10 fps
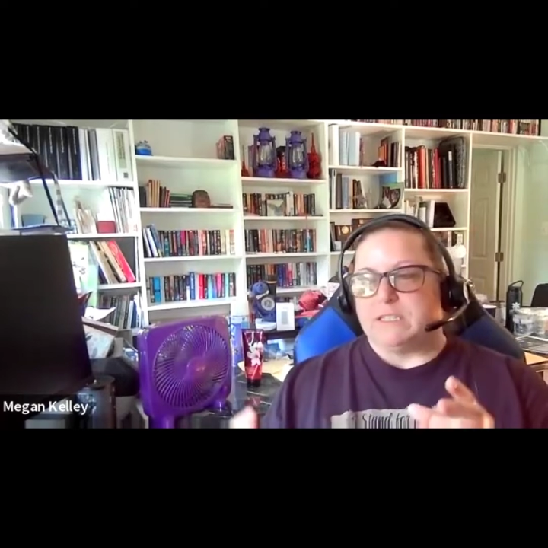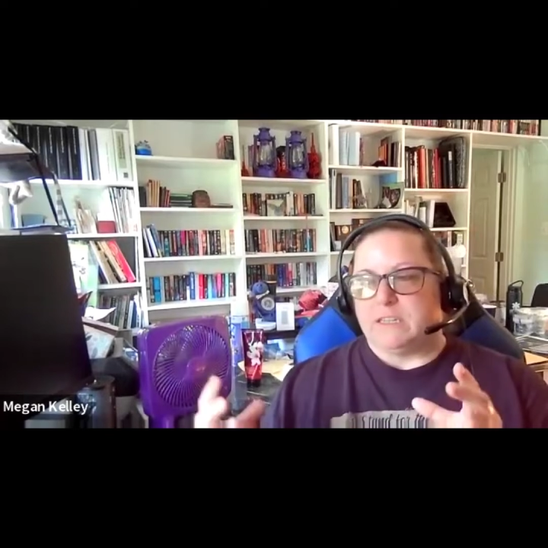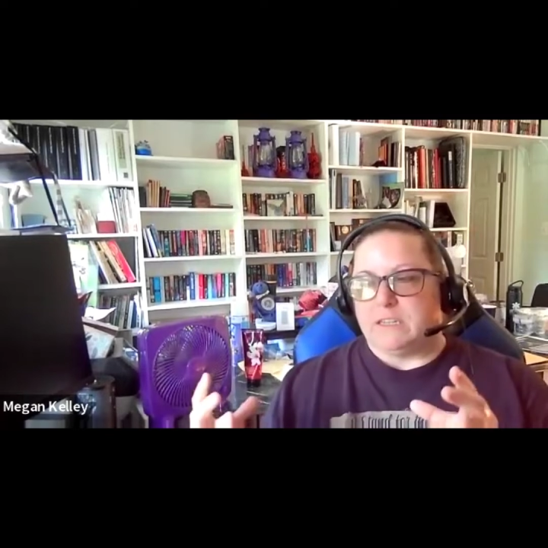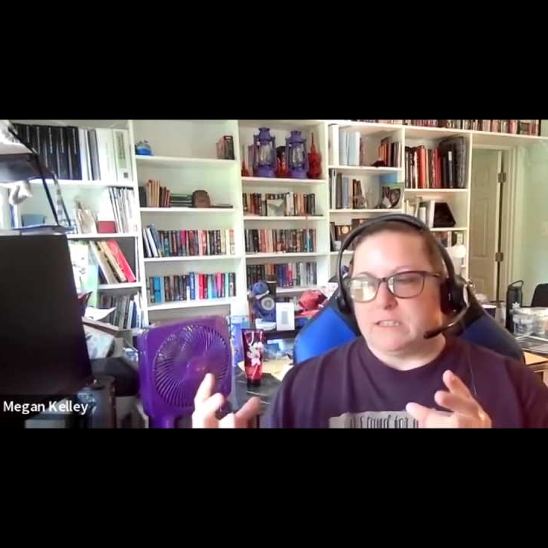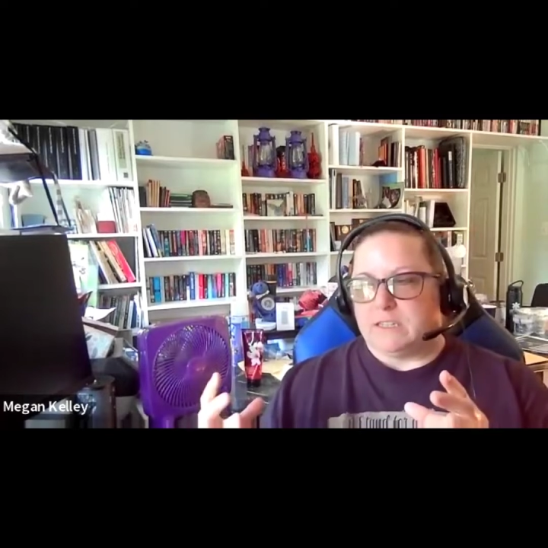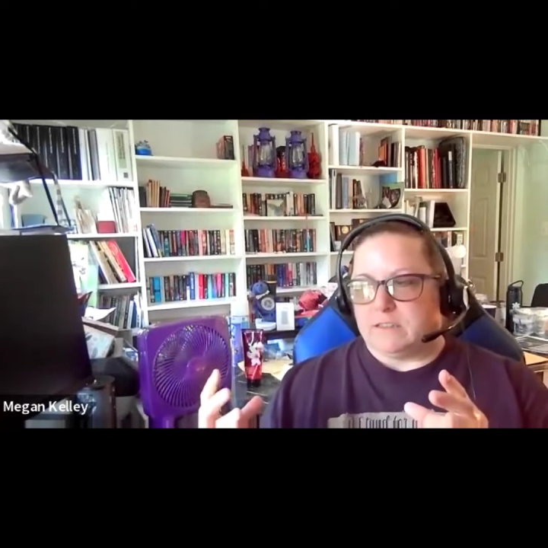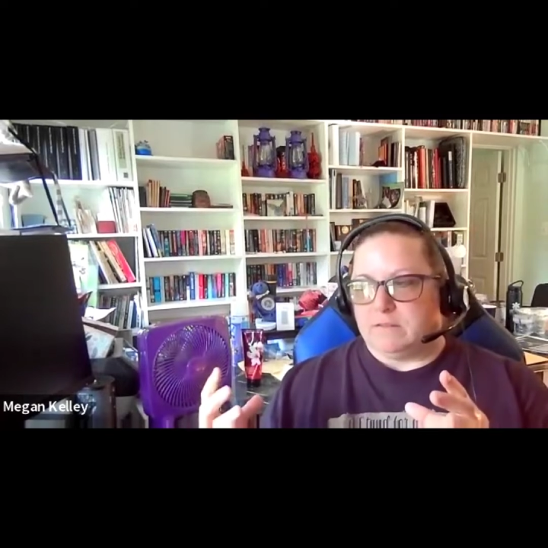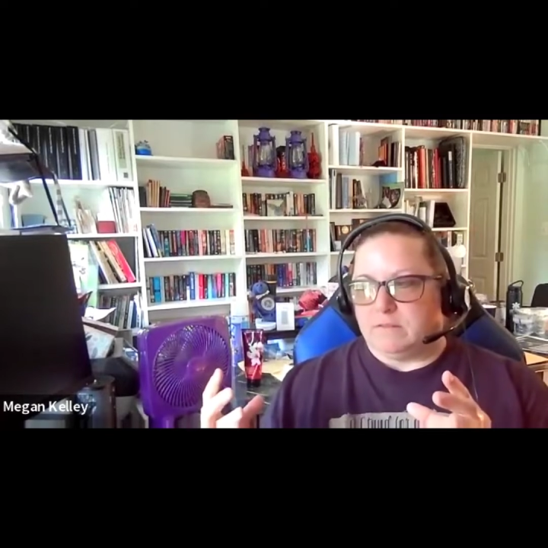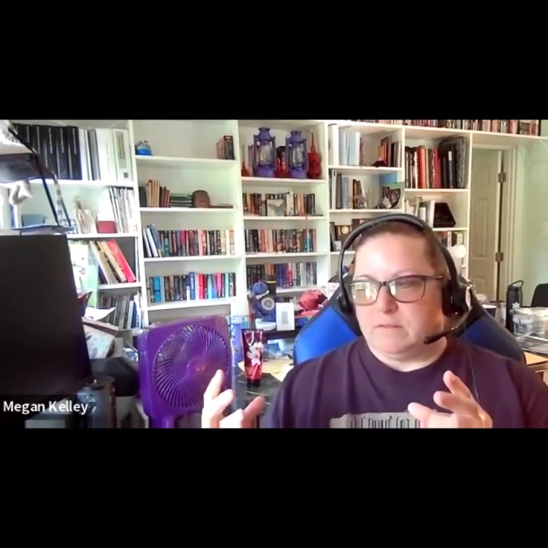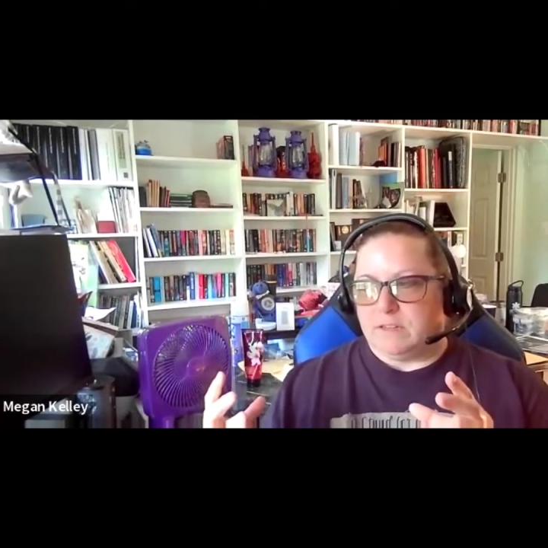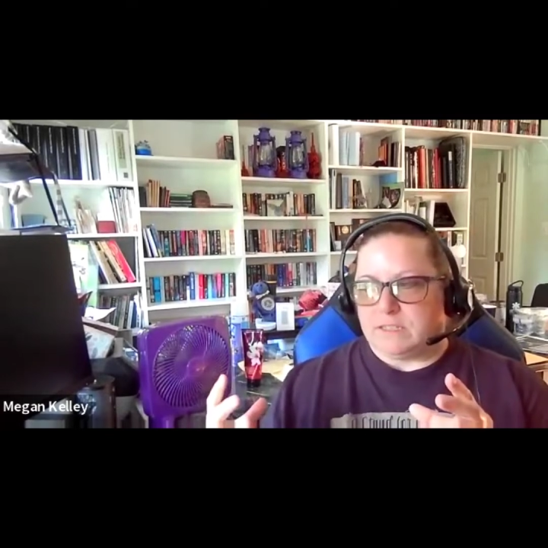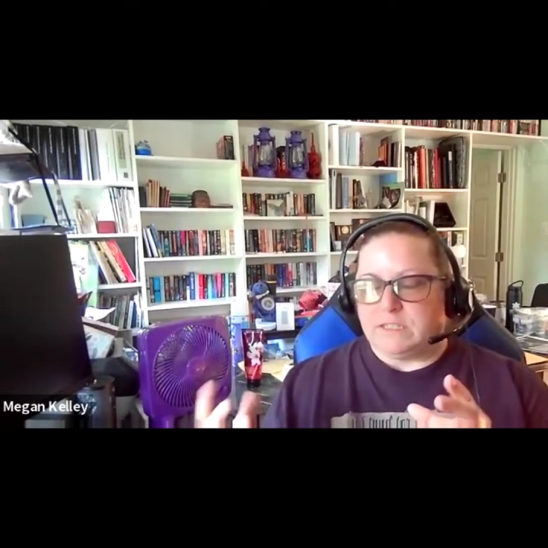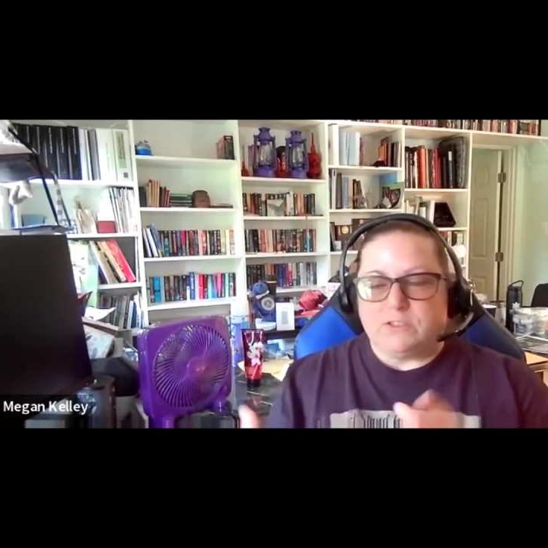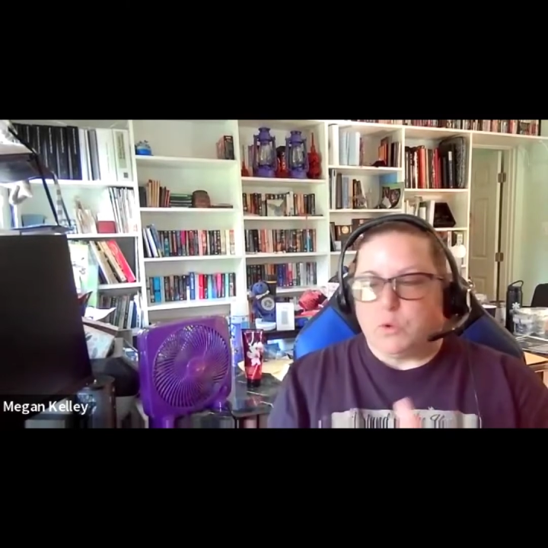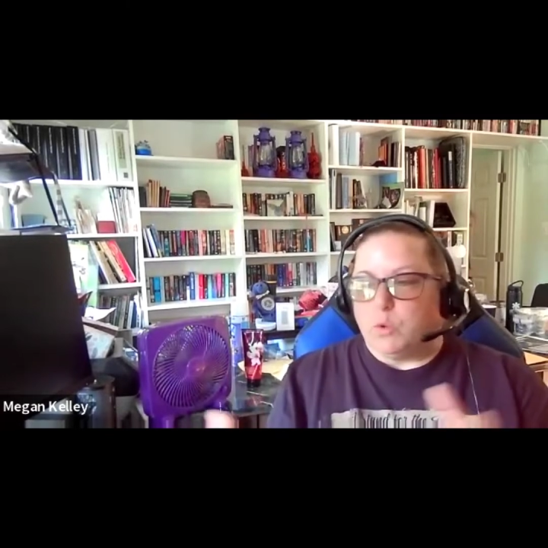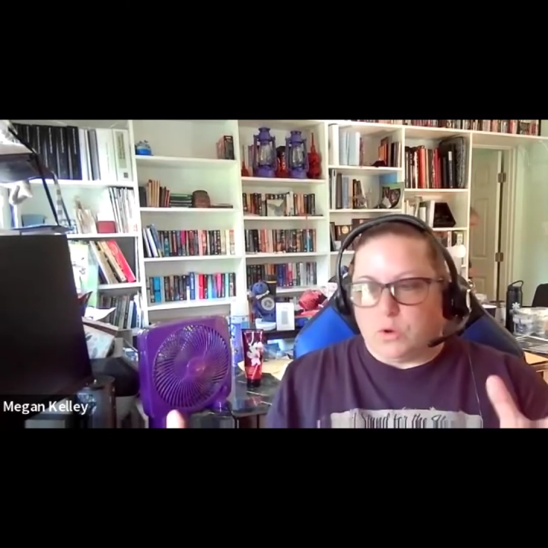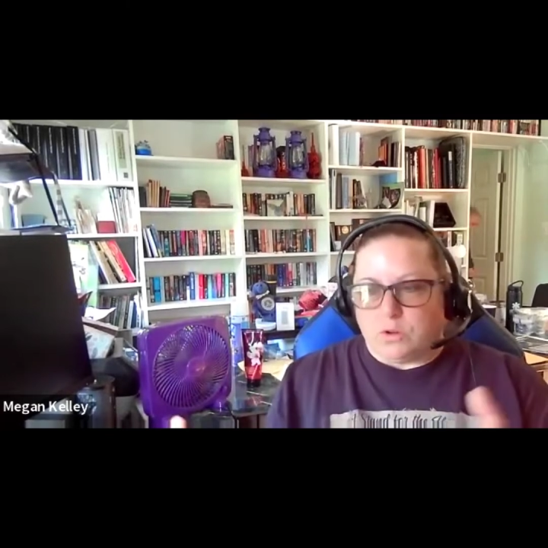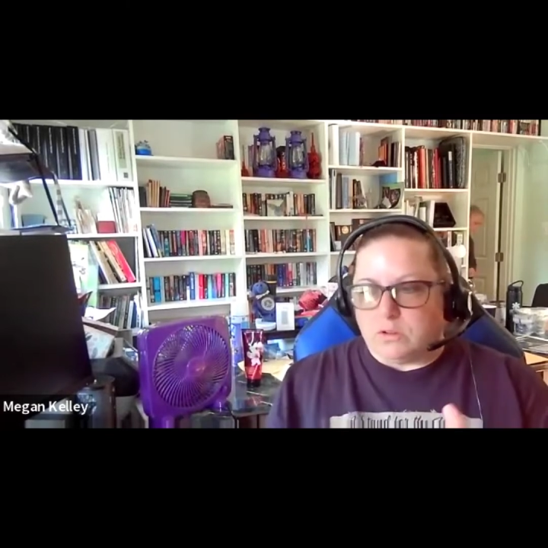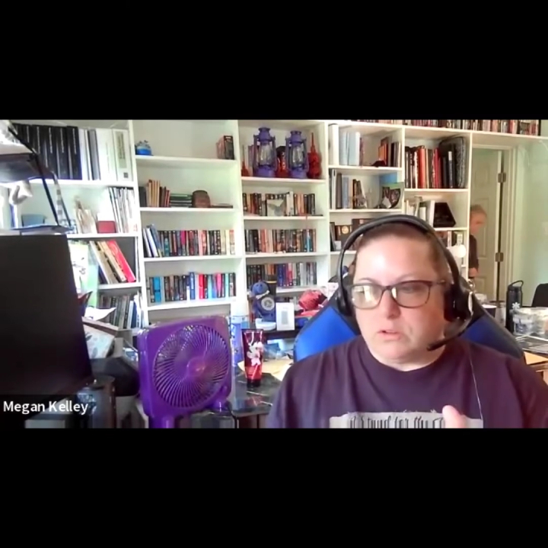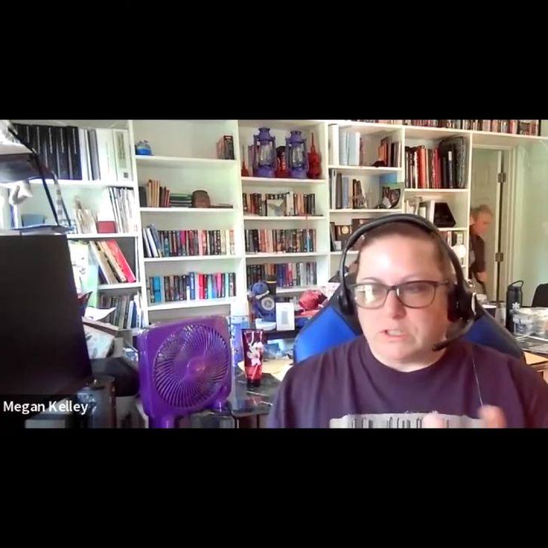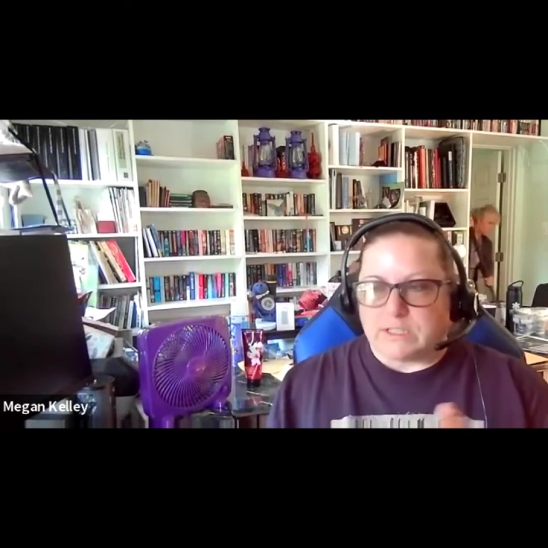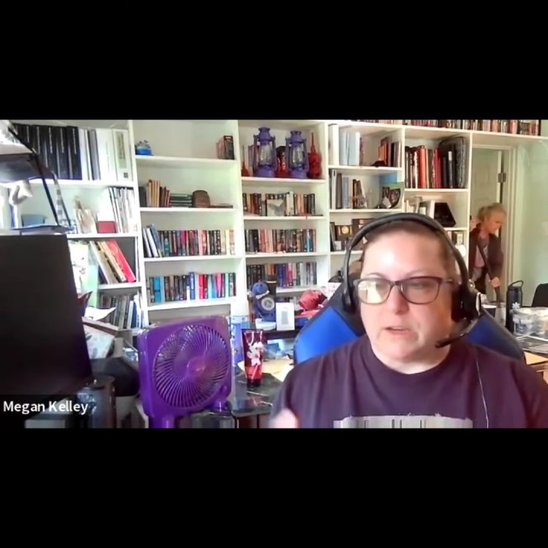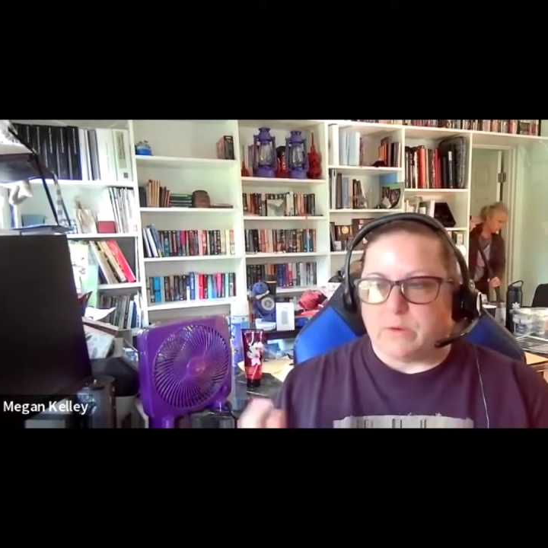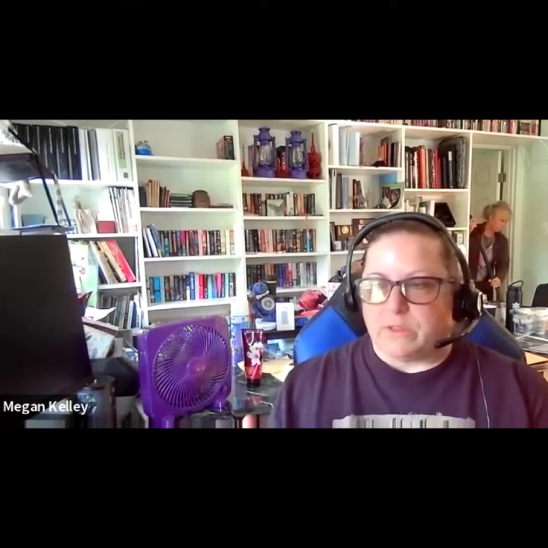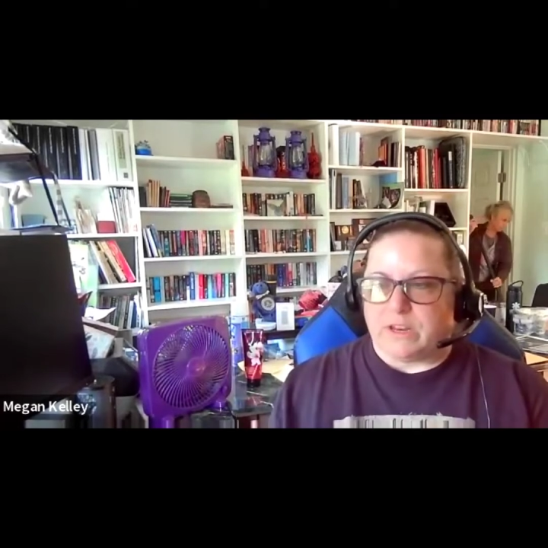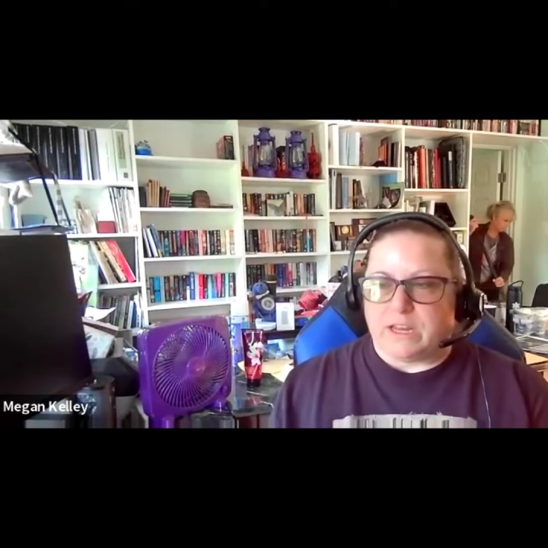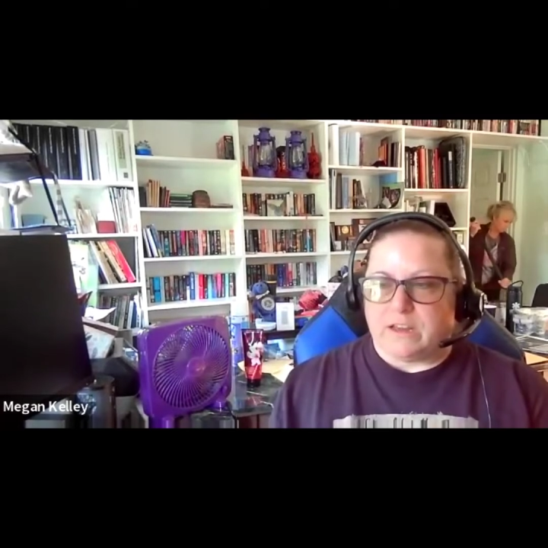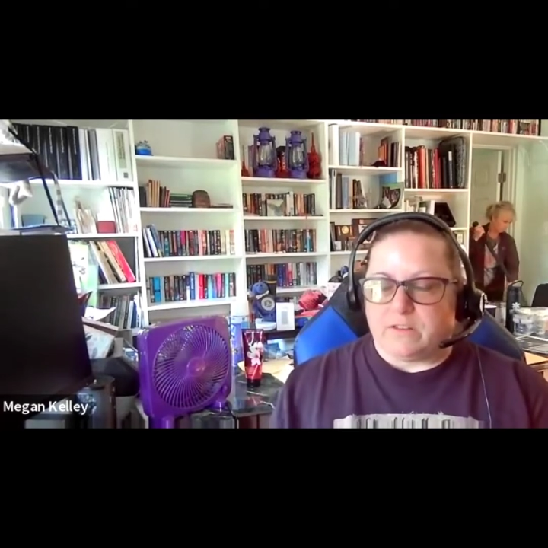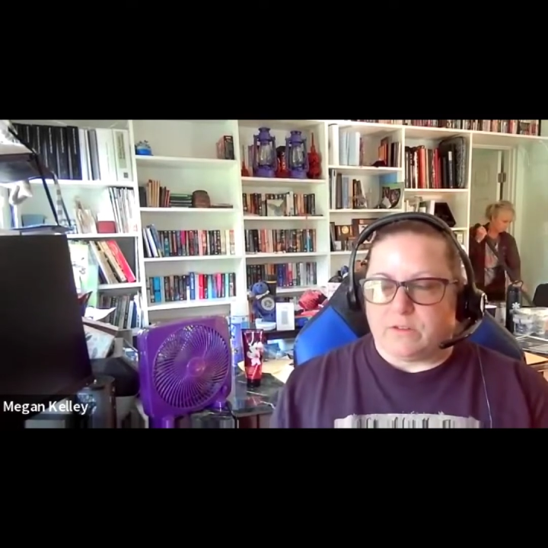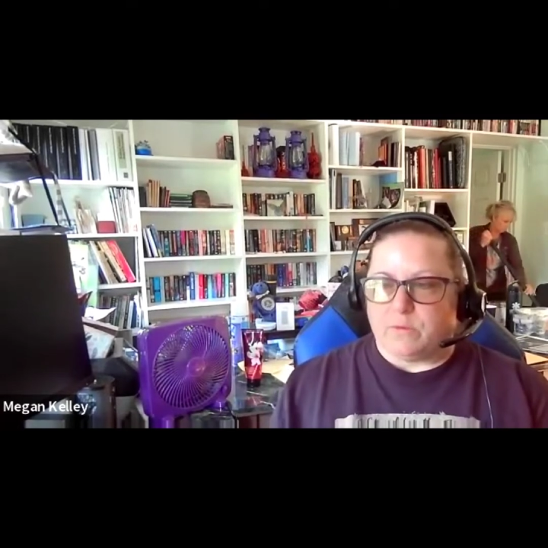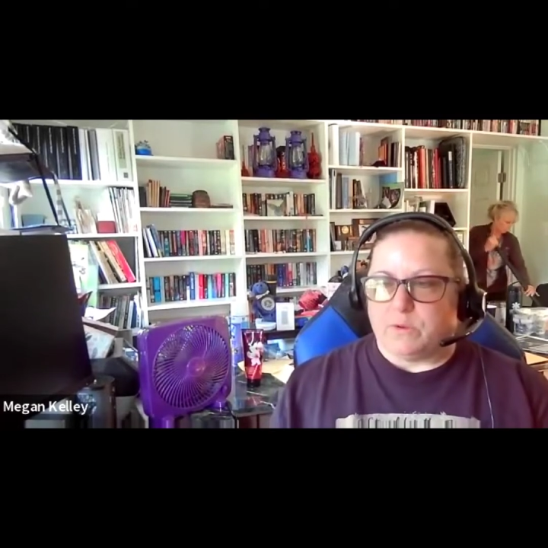it's a tool, just like with any other.